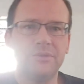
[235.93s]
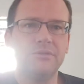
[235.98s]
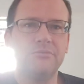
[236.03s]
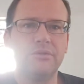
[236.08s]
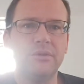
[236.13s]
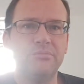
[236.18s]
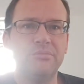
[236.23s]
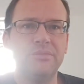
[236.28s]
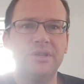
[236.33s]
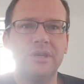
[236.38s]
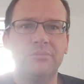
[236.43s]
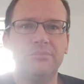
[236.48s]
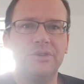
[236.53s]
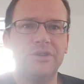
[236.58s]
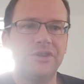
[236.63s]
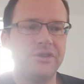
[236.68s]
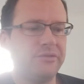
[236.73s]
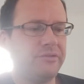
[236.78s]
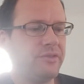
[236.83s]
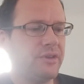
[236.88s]
to room
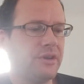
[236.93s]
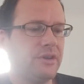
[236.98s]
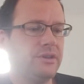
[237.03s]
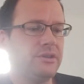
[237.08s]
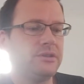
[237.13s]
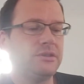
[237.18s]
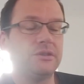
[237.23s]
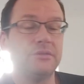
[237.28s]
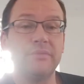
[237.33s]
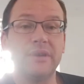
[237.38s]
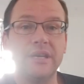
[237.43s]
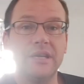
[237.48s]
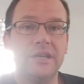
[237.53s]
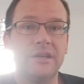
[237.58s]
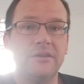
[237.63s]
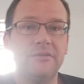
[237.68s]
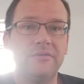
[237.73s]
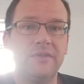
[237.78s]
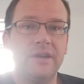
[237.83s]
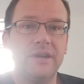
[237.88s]
temperature first to make it
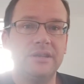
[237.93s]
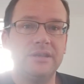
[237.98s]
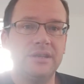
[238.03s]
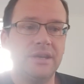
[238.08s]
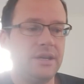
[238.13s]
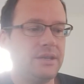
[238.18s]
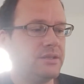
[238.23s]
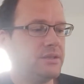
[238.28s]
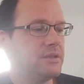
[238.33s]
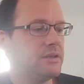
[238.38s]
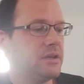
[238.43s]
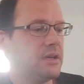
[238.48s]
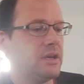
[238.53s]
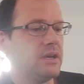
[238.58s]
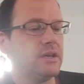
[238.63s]
a fair test,